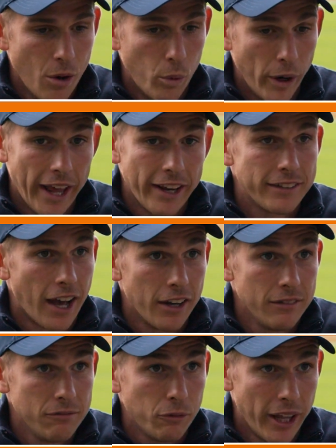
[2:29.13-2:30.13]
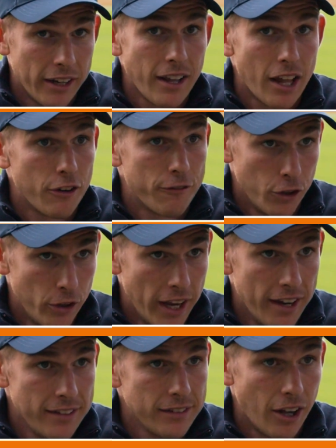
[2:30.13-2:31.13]
we hadn't done in a few
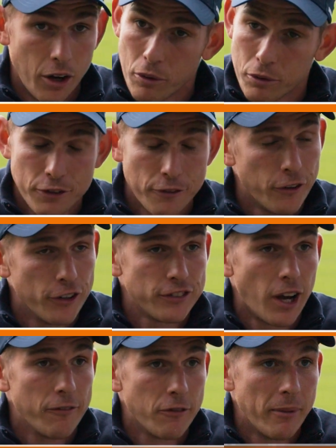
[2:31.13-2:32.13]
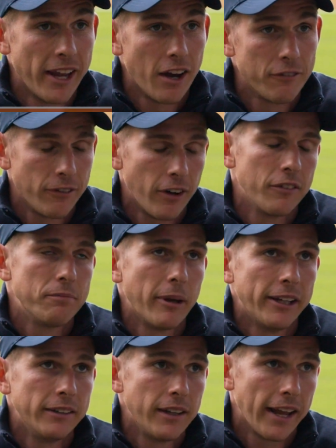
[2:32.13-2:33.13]
years. It was the first time for me. I've
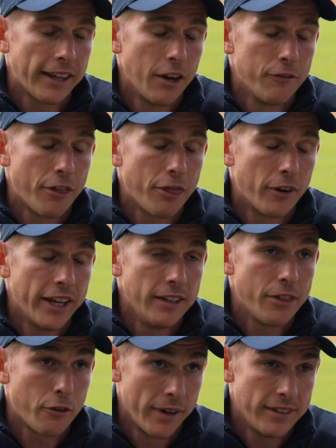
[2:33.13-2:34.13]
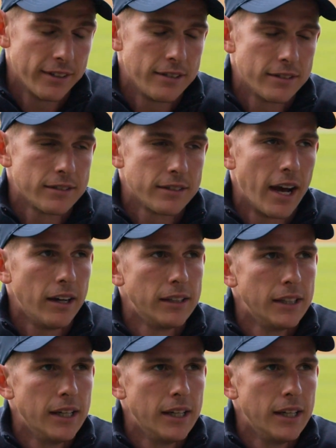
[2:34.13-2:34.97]
been at Kent for three seasons now.